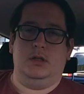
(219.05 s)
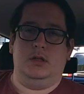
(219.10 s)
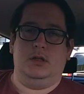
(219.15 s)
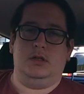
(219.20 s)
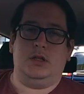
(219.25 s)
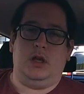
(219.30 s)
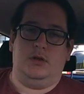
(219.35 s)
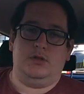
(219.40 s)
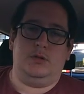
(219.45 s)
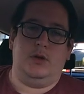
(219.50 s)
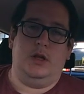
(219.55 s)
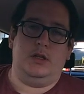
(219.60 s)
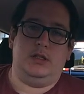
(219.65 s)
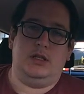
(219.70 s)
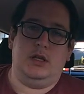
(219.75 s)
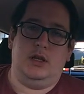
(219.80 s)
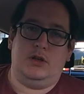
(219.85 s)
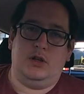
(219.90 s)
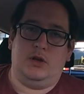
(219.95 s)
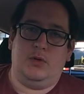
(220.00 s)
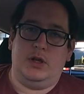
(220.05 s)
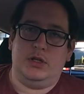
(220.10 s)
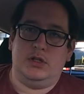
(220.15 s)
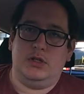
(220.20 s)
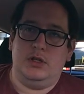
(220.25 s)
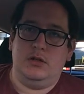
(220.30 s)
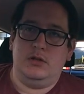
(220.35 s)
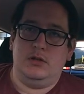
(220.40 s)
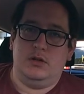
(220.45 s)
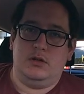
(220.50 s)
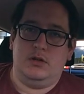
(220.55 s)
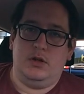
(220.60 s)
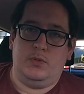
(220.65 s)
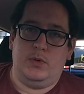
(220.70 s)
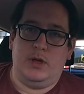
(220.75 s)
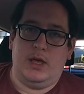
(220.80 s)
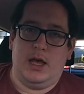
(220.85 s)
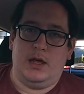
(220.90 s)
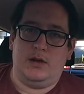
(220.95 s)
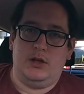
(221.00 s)
So to answer the other question that
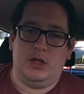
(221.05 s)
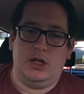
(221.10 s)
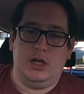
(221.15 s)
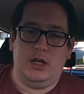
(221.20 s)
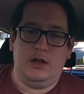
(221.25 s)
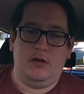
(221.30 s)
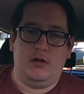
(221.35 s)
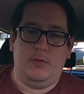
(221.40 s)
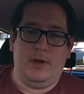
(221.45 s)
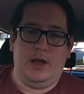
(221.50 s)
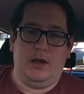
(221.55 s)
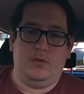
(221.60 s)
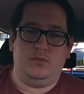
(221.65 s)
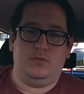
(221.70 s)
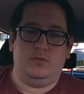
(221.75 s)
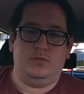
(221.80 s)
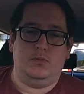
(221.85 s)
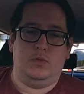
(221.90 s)
we had earlier about,